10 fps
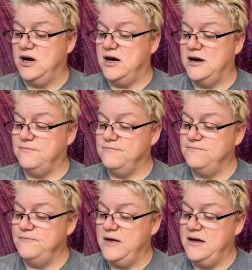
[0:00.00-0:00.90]

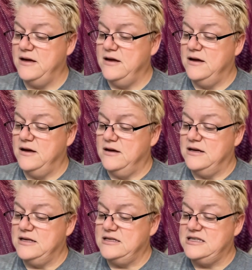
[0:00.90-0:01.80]
um,
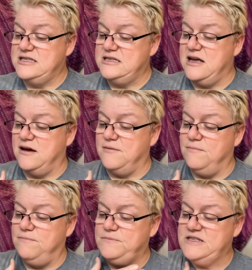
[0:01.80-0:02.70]
uh,
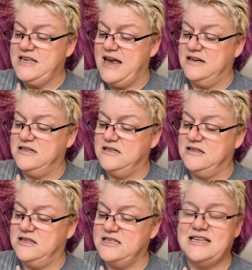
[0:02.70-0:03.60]
sanct-
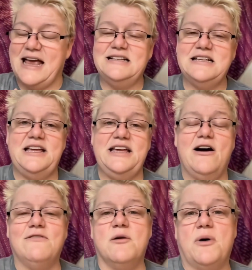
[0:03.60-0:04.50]
the sanctity
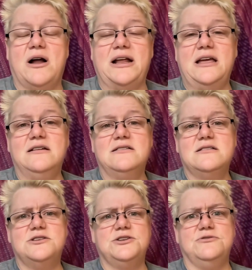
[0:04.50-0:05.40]
of our body,
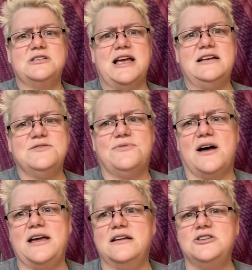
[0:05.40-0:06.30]
to
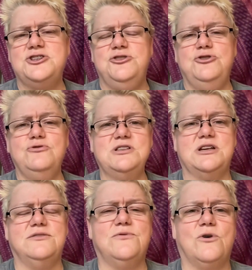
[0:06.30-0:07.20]
sanctify it, to use
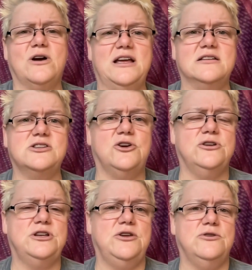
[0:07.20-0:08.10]
it for his
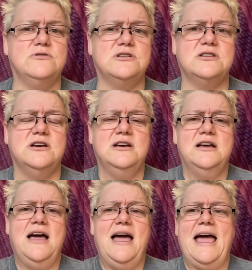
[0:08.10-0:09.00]
good use.
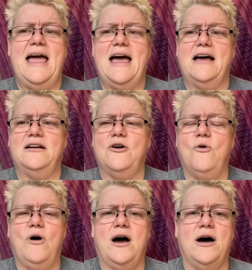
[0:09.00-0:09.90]
And
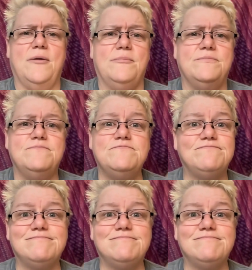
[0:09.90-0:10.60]
um,